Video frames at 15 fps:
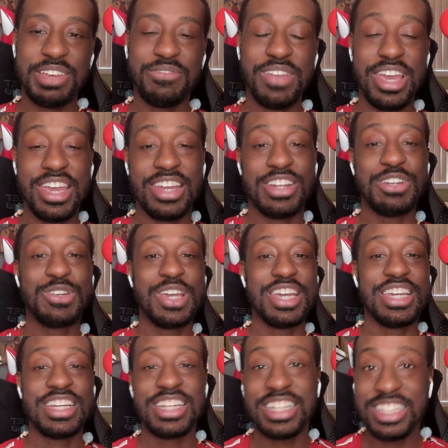Man,
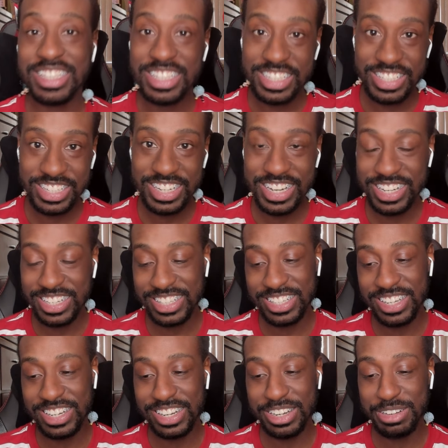okay. Listen, guys.
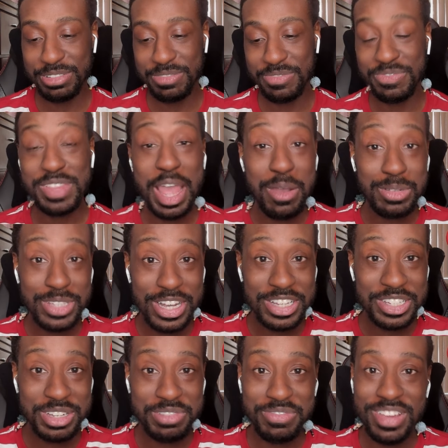That was
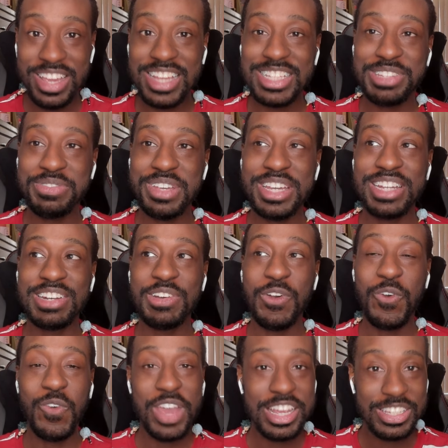awesome. It's
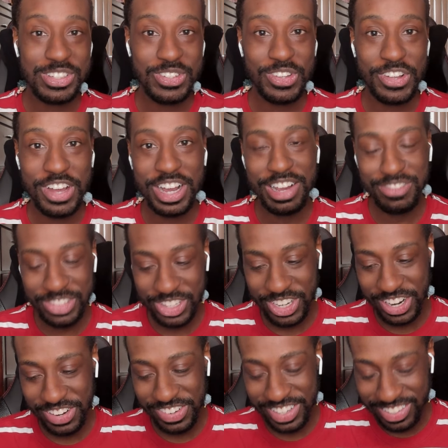been way too long. I'm sorry.